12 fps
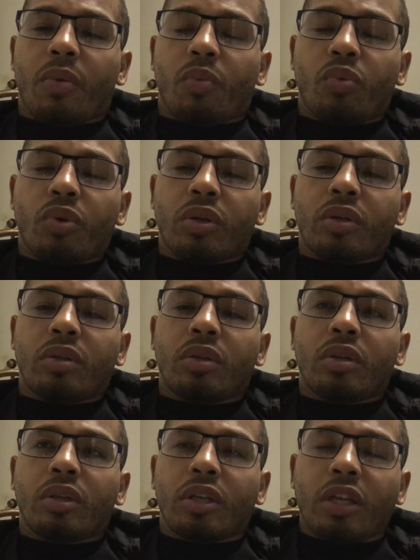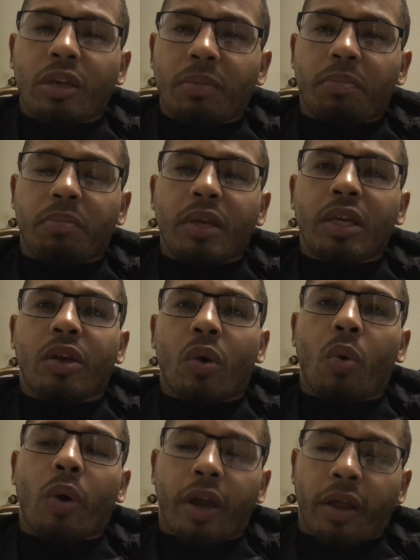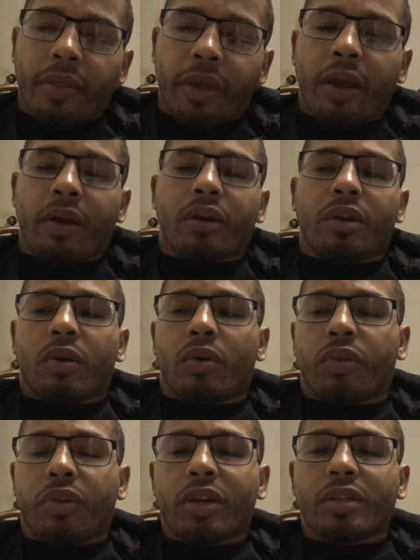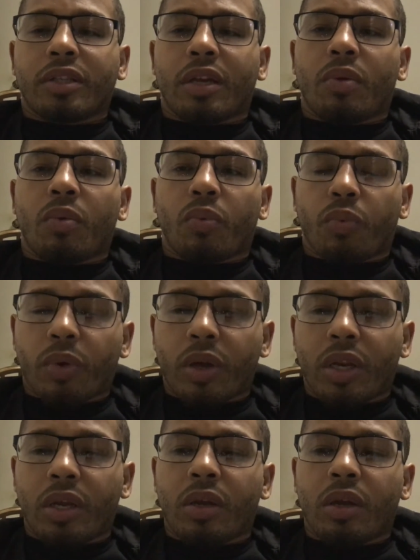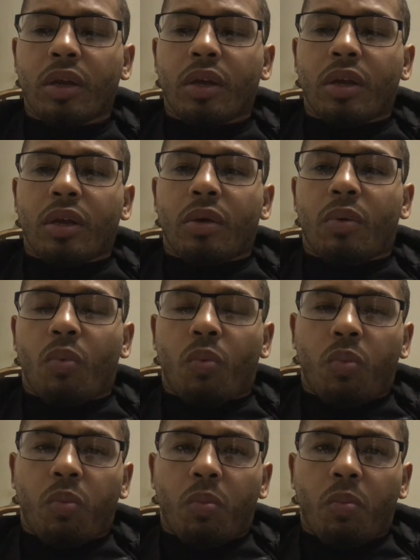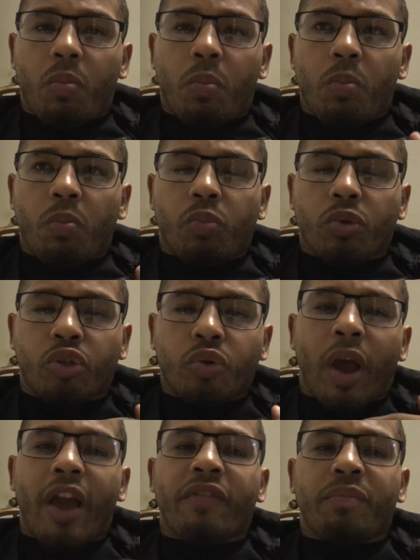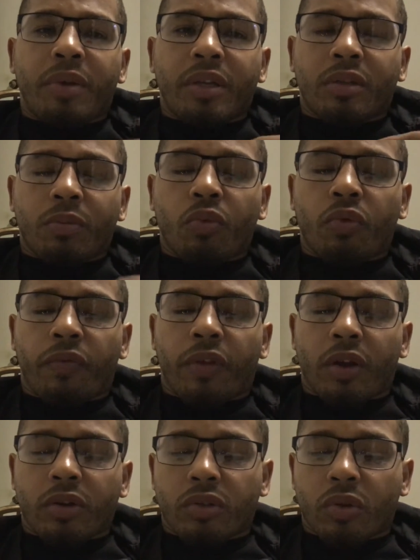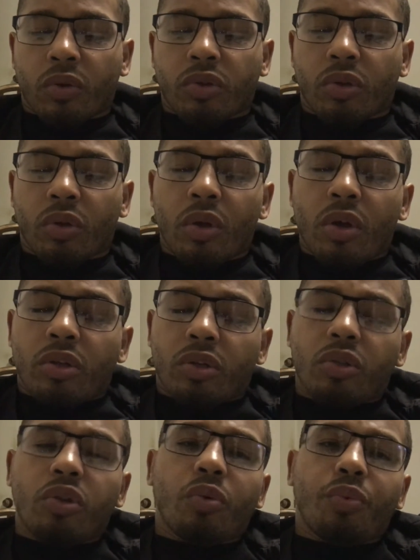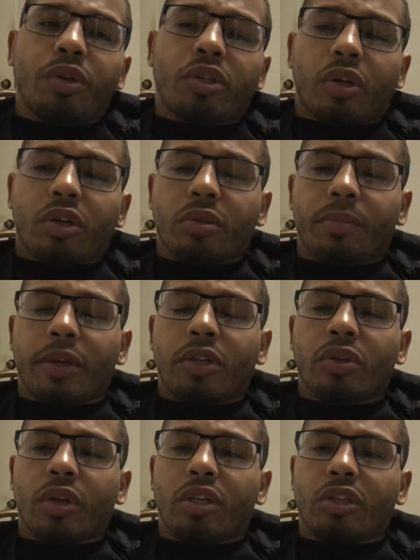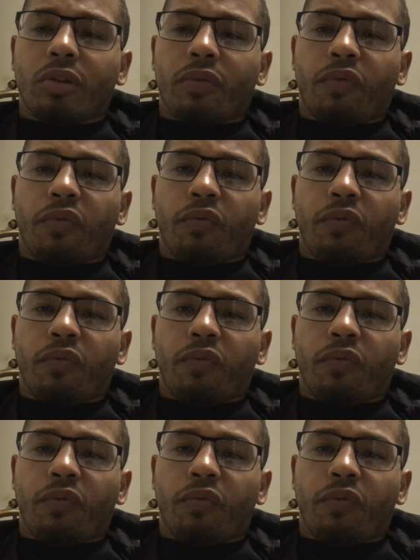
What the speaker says: would keep me going there. Things that really would drive me to move there. So do your research. Make sure that you're